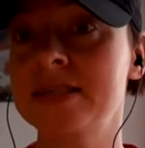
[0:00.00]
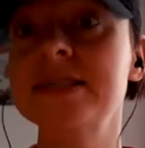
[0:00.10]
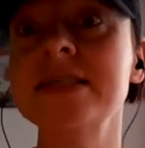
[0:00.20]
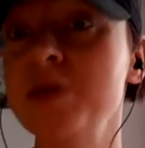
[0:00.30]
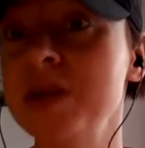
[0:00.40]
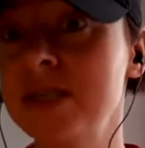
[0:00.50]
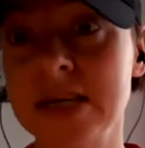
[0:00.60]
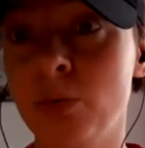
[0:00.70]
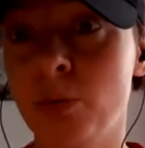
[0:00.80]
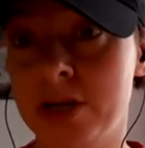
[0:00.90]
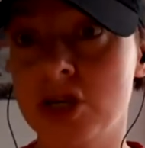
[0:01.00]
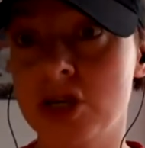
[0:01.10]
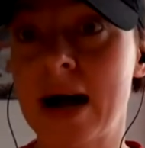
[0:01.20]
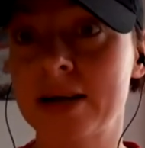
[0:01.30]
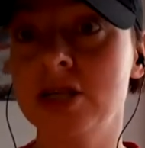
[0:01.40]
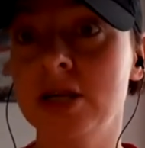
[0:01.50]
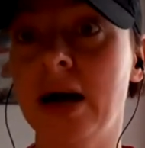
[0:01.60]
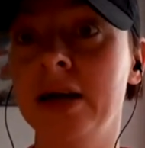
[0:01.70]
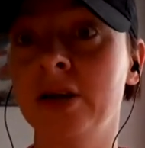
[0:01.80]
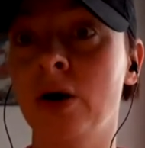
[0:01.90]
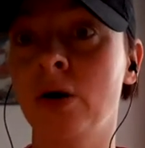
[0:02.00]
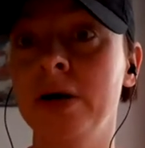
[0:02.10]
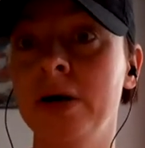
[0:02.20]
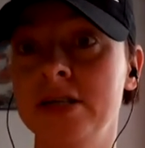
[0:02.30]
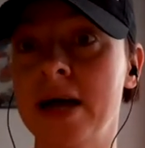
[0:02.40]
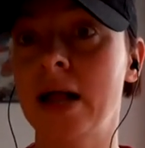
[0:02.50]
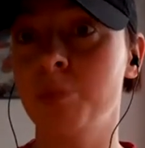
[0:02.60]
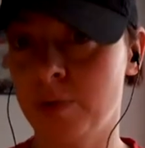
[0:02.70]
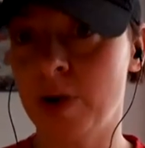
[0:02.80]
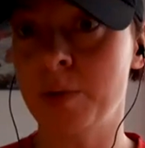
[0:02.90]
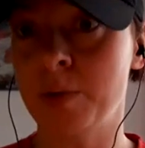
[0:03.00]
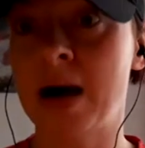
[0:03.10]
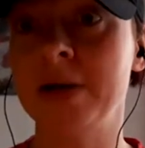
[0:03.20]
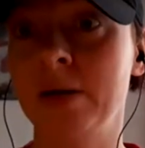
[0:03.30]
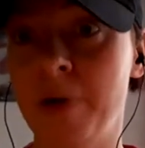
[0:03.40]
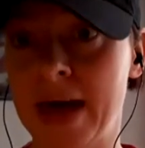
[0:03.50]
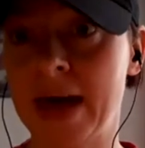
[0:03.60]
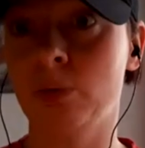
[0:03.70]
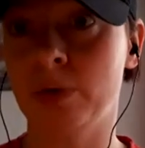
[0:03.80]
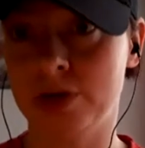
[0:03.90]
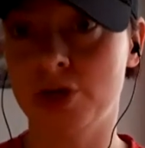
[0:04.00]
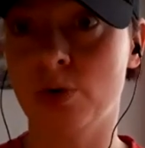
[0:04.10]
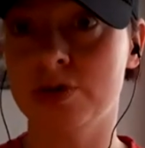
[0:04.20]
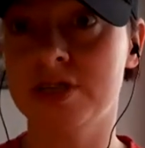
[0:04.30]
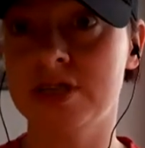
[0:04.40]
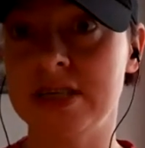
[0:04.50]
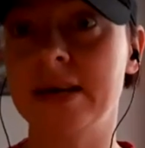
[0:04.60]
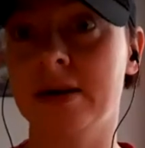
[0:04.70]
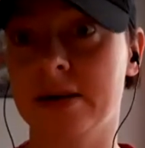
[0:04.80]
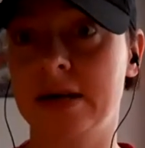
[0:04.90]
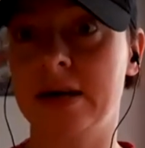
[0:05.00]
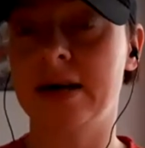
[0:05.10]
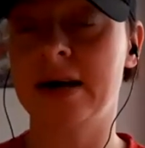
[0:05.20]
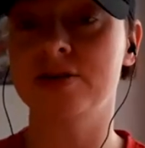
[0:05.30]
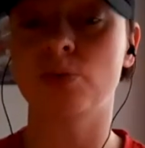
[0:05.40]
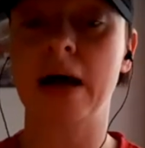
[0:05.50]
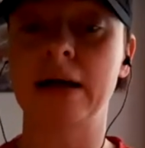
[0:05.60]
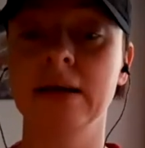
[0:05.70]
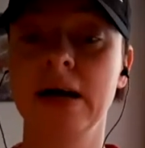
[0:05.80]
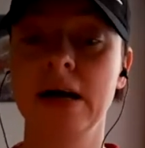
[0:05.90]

CBD, which actually I know it helped with my mom in pain when she was sick as well.